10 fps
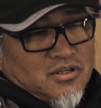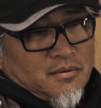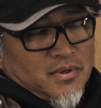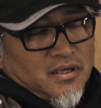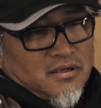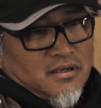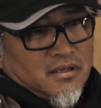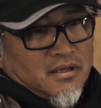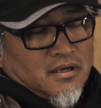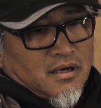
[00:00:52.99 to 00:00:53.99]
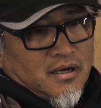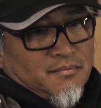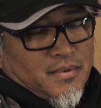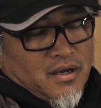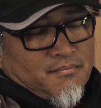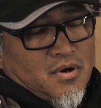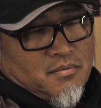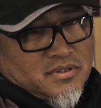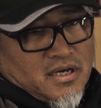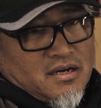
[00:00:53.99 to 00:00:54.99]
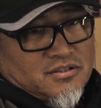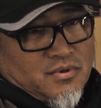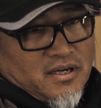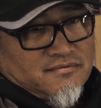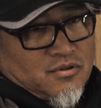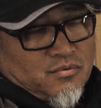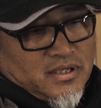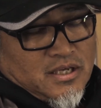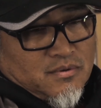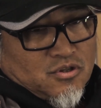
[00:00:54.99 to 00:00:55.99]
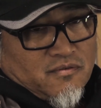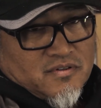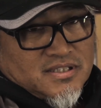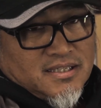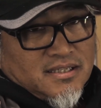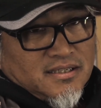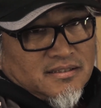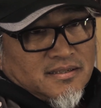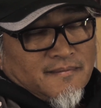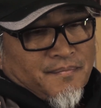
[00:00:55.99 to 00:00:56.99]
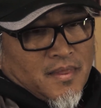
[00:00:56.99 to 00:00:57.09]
Army, and my mom was a housewife, so when he was overseas,